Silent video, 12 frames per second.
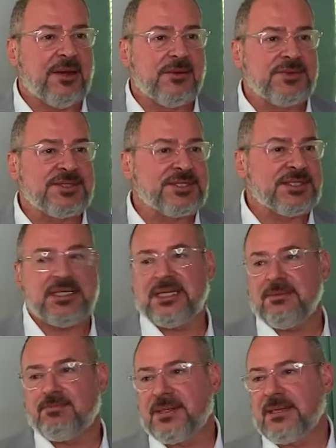don't
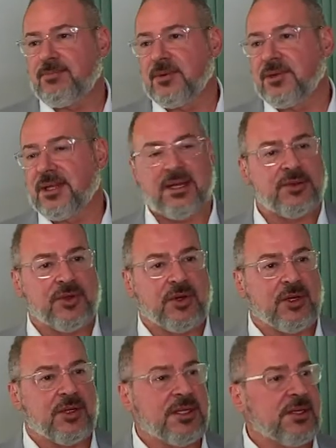see people that are
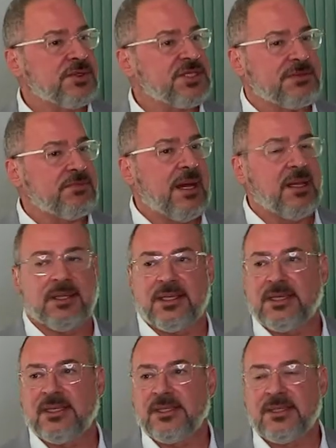dirty or
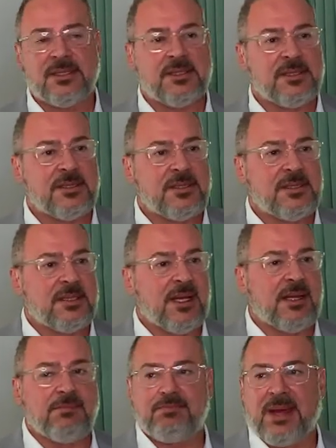smelly
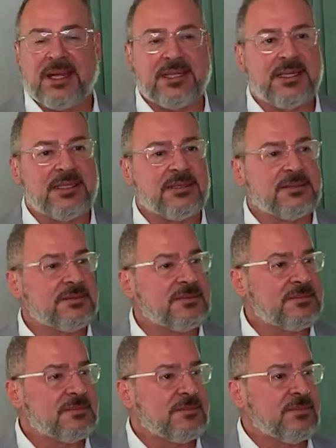and begging.
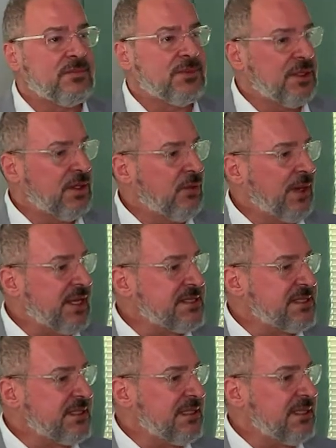You know what I
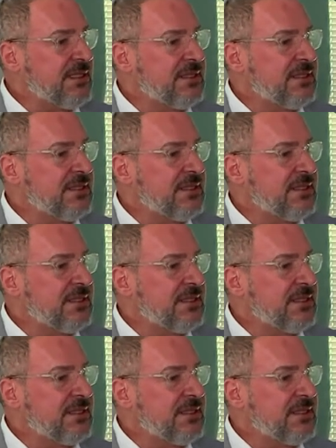see?